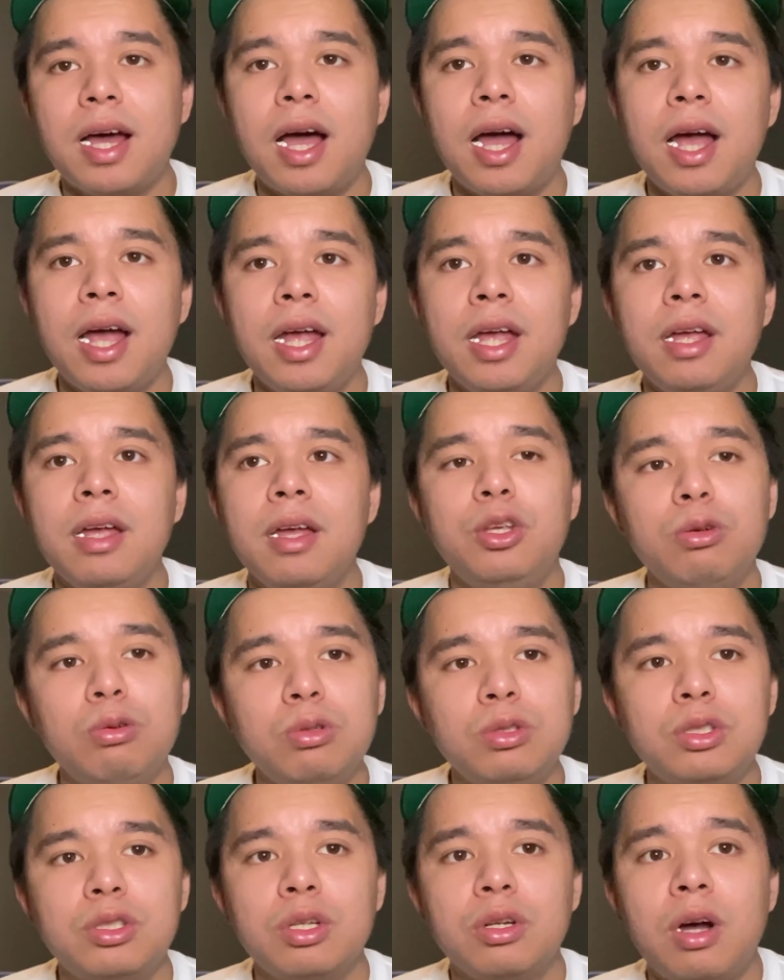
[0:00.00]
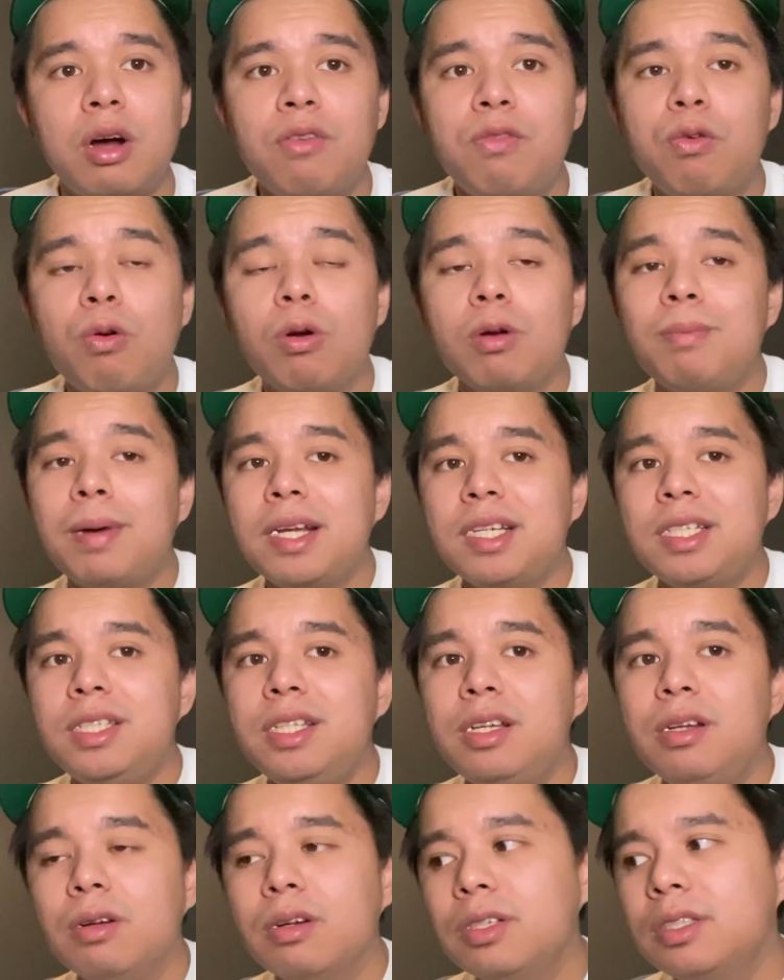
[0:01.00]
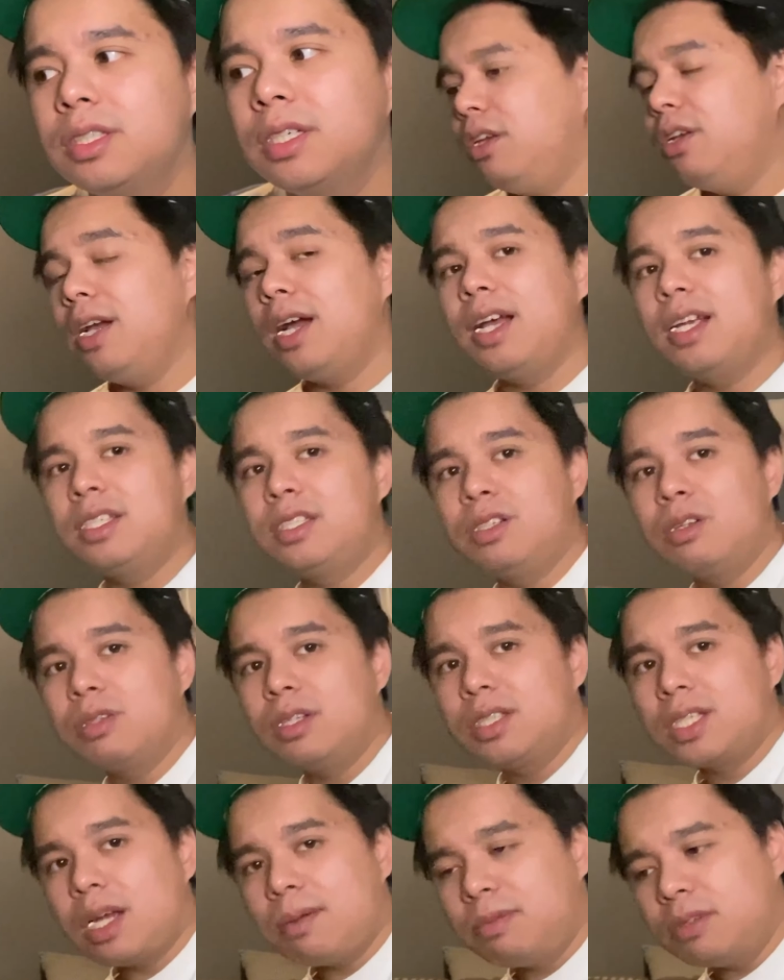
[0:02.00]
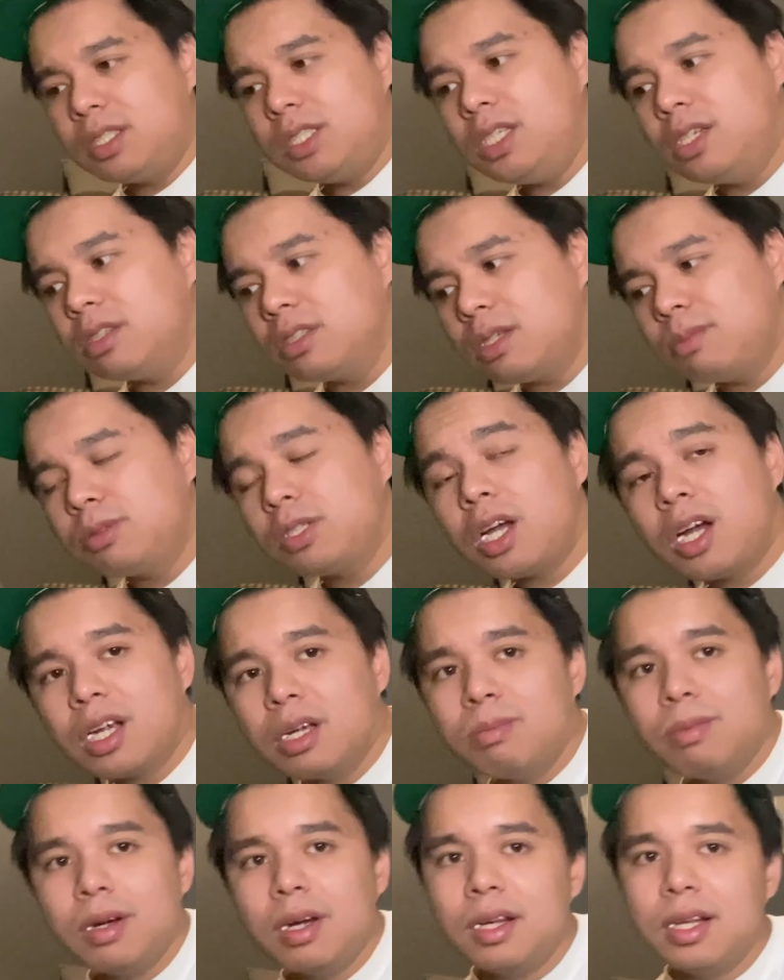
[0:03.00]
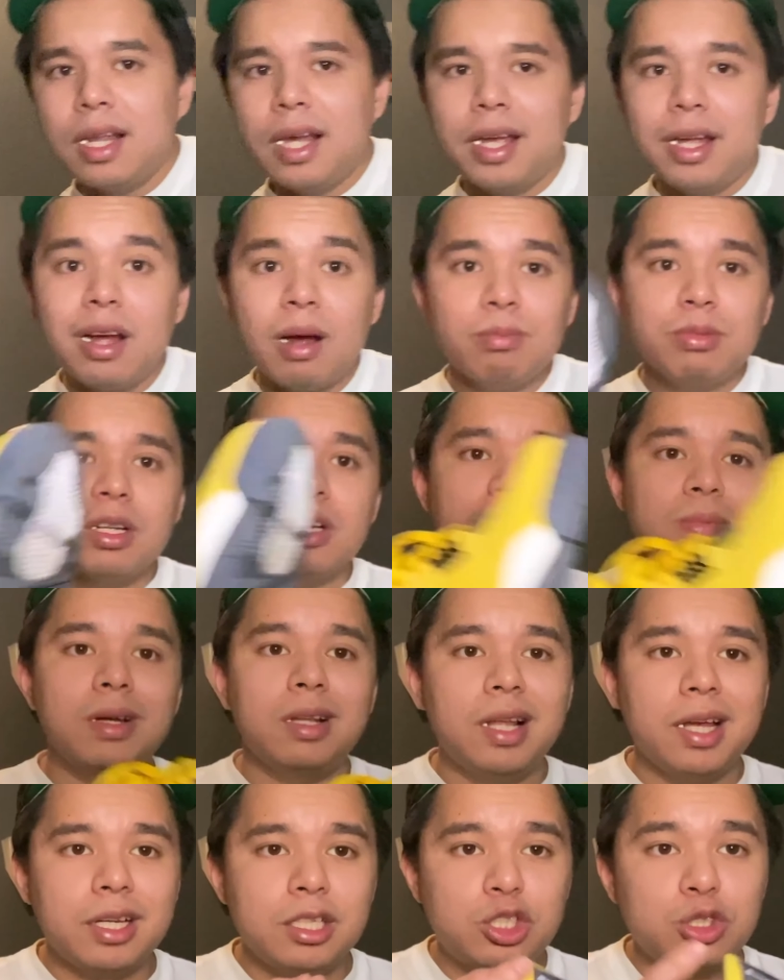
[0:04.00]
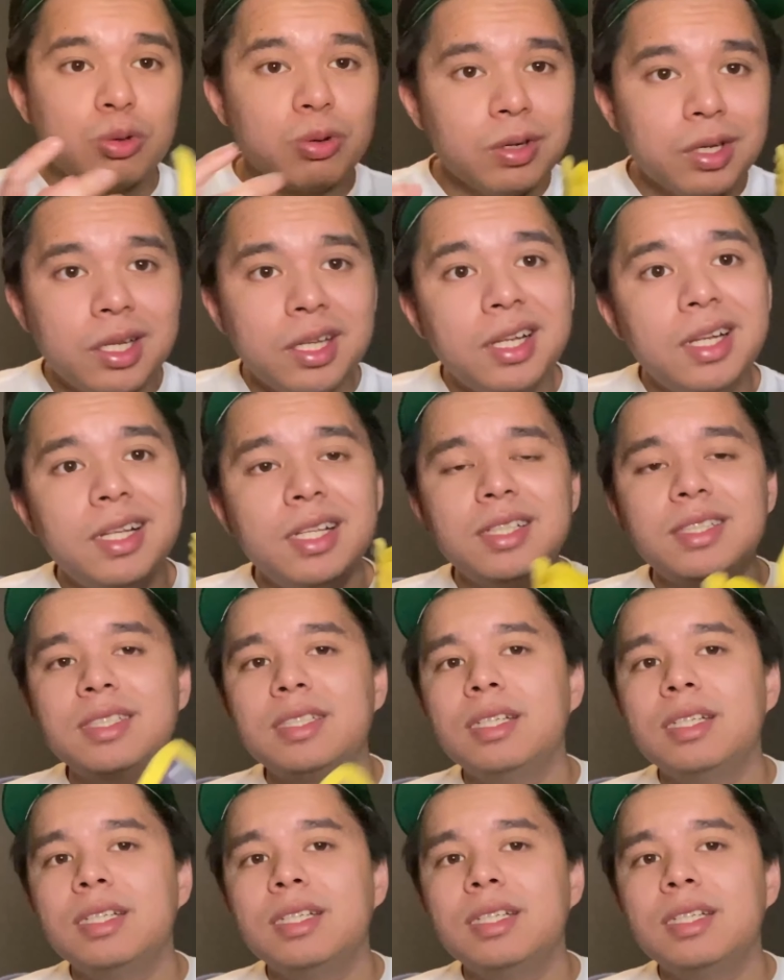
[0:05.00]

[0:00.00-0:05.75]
I use to afford my sneakers. You guys know the type of sneakers I'm talking about. I'm talking about like Jordans,